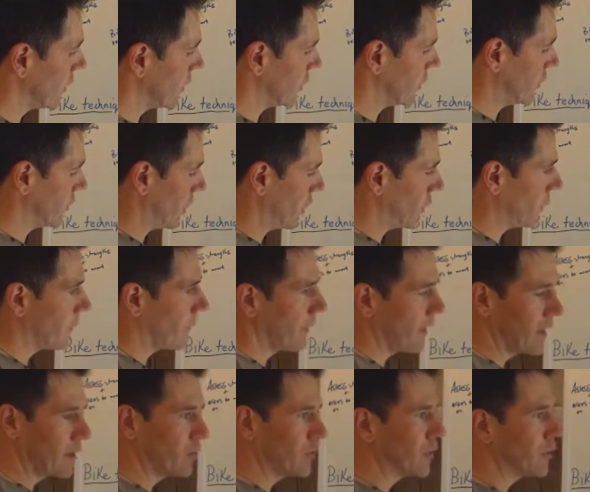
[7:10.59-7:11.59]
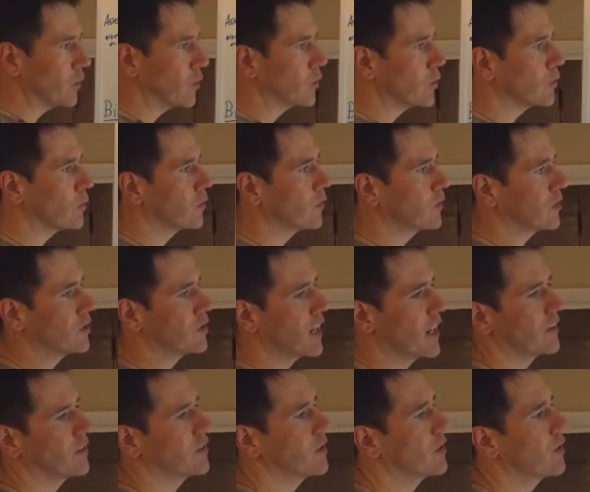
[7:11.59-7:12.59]
you know, if you've
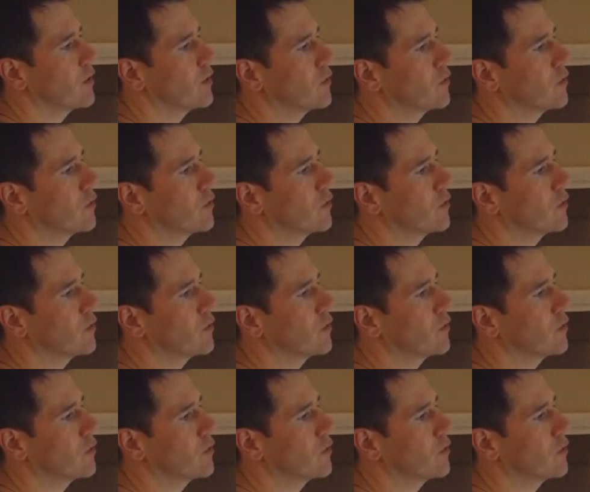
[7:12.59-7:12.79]
just, you know,